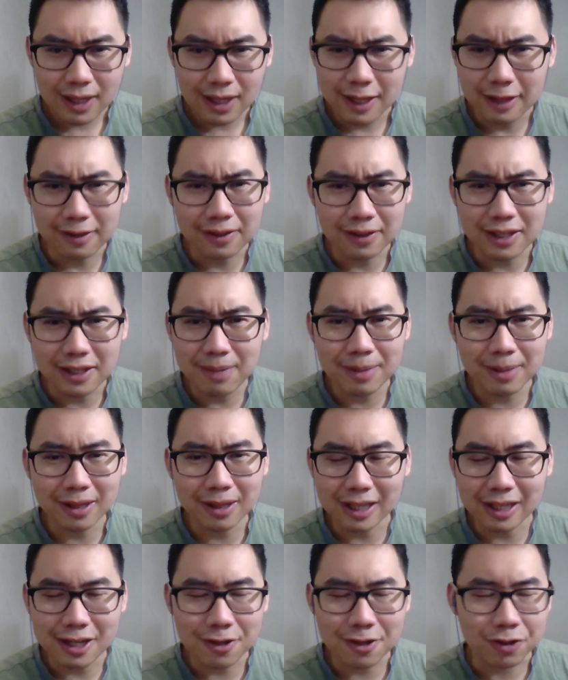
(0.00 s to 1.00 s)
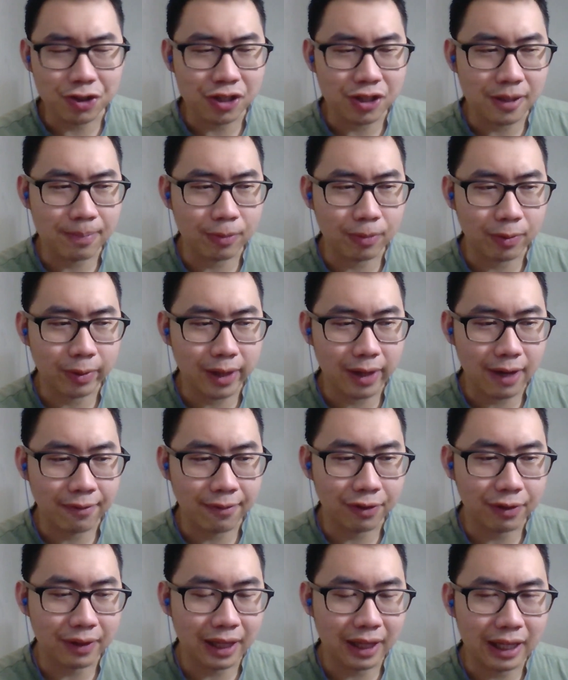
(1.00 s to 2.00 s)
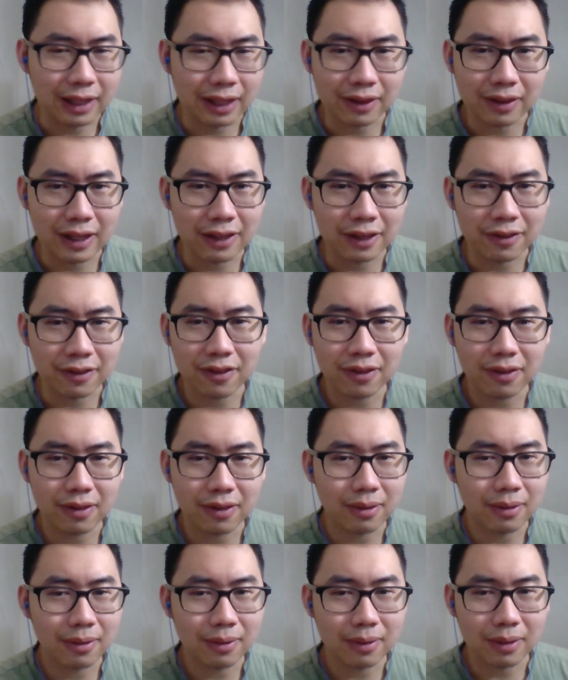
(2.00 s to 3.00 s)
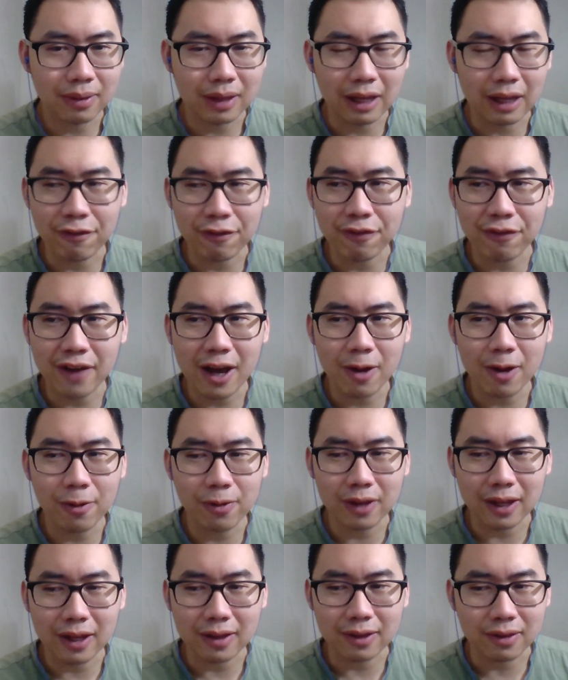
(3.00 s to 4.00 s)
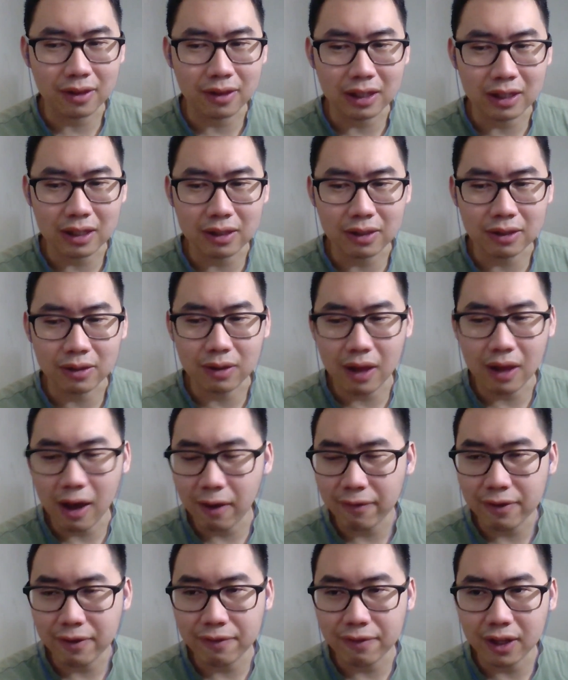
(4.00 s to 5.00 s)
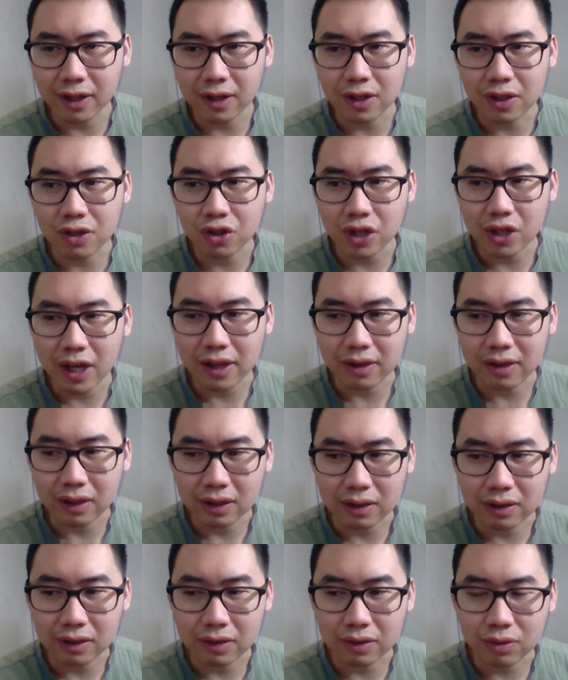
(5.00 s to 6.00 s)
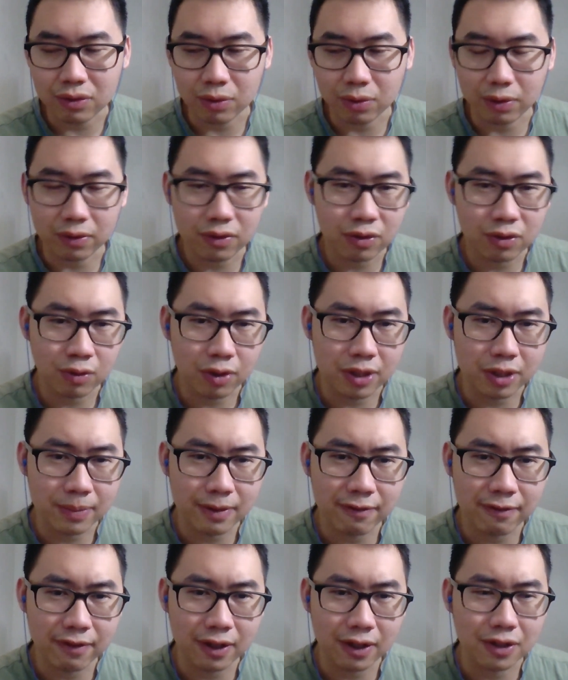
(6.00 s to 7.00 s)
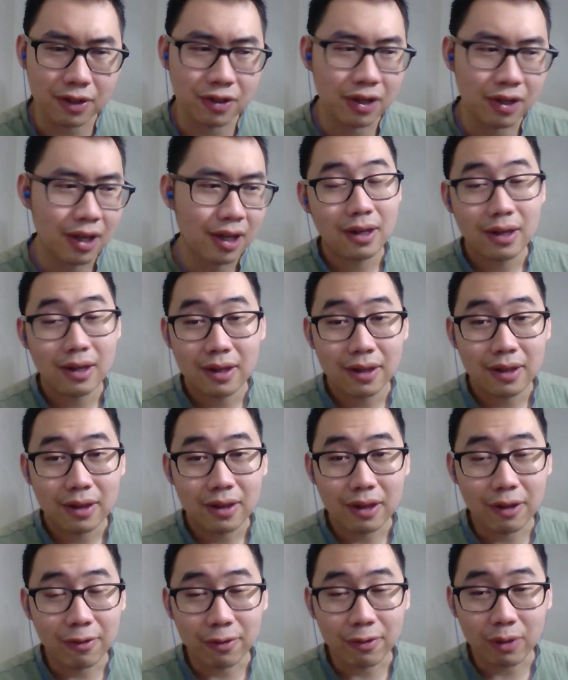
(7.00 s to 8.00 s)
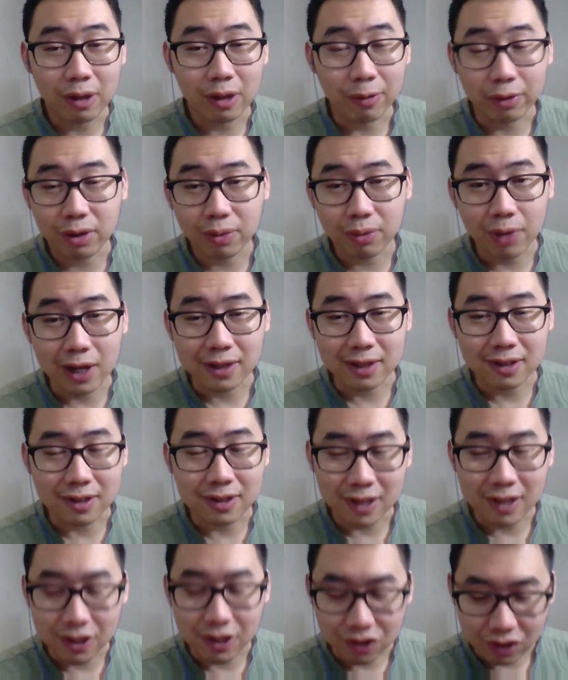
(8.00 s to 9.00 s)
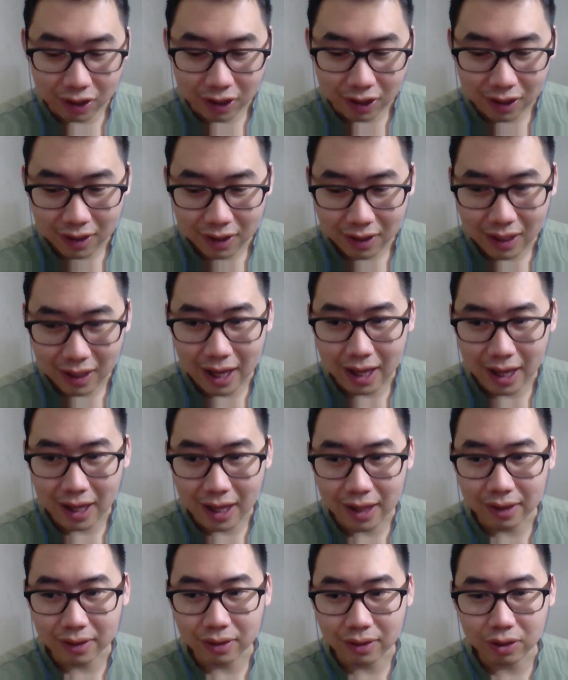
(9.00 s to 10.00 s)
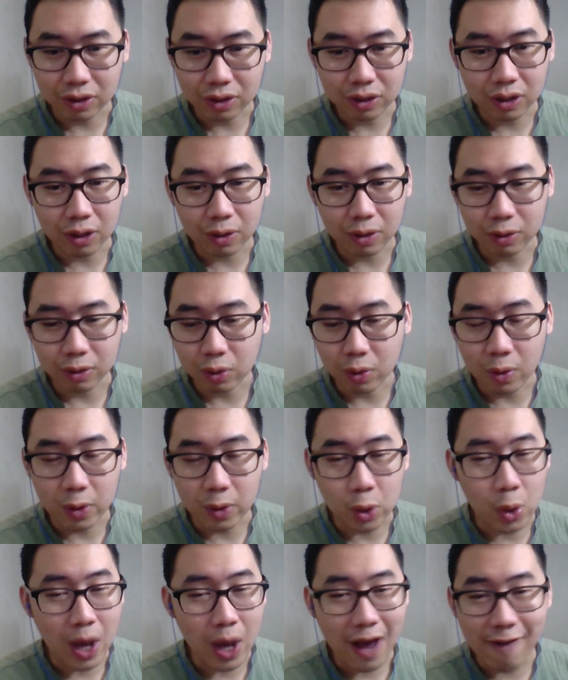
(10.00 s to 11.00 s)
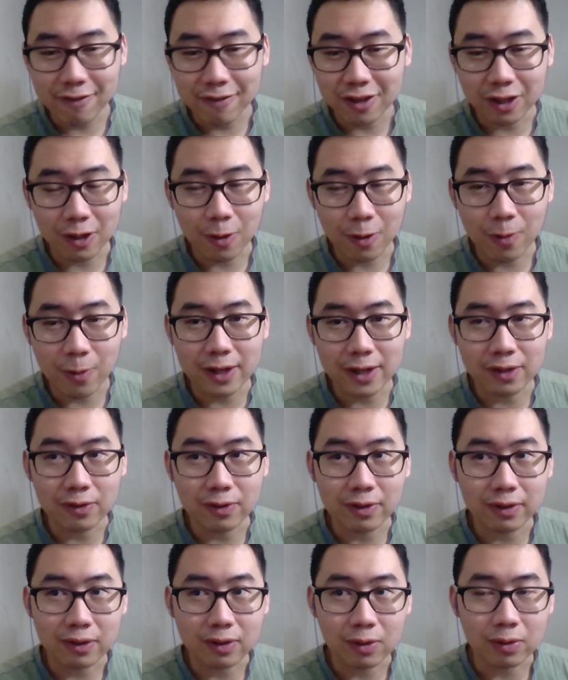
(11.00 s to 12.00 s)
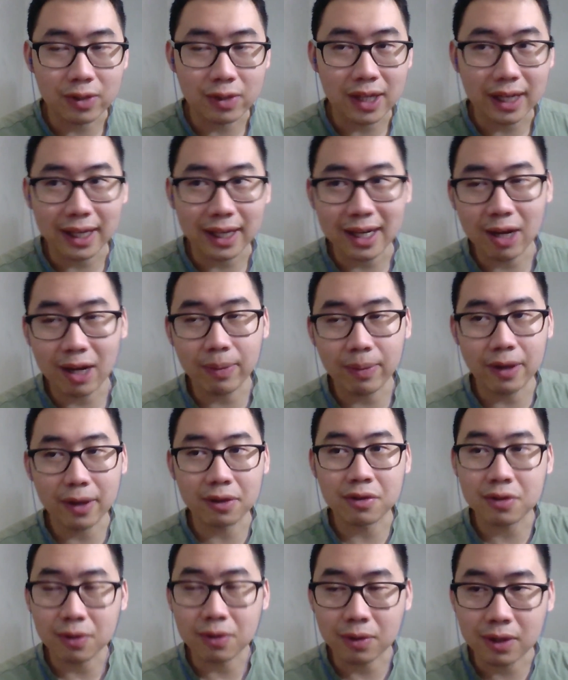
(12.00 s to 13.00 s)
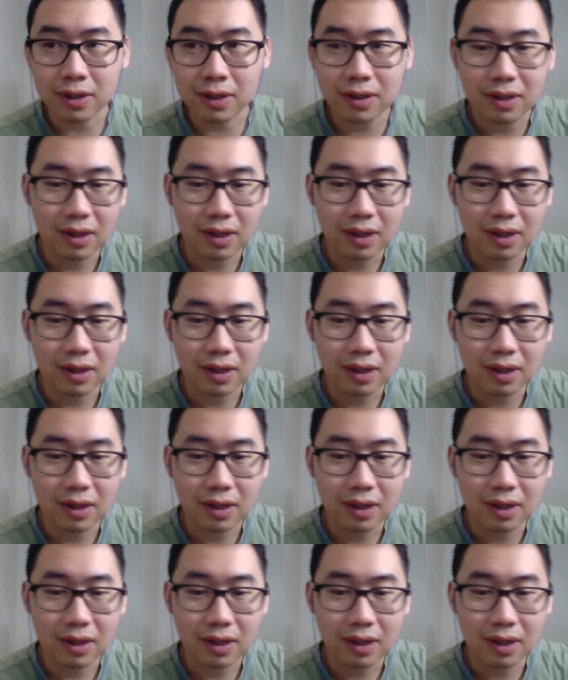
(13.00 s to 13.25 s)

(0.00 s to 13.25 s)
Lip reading: demon leadership or whatever, they found that the elven village and the sort of swordsman village, they were threats essentially, and you have to go in and you take it out by the source.